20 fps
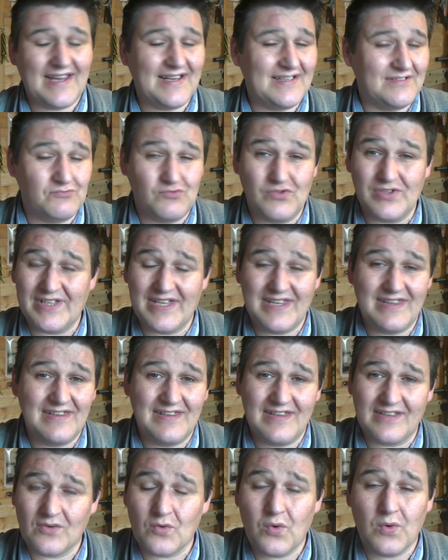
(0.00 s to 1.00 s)
I really
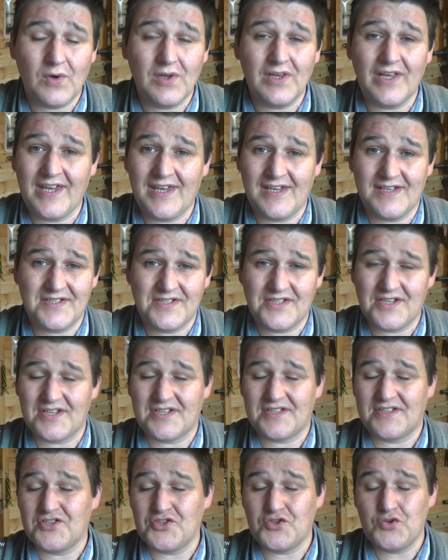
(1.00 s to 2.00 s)
the quality is
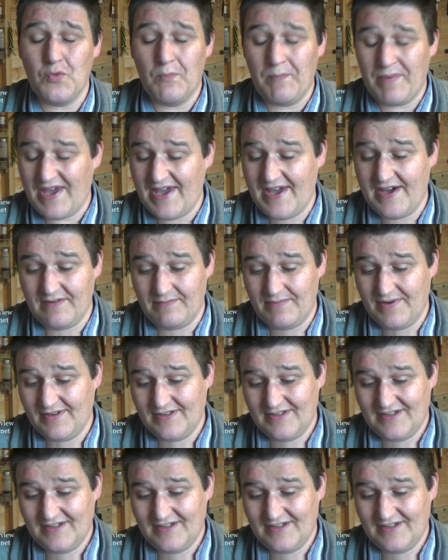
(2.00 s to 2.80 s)
just superb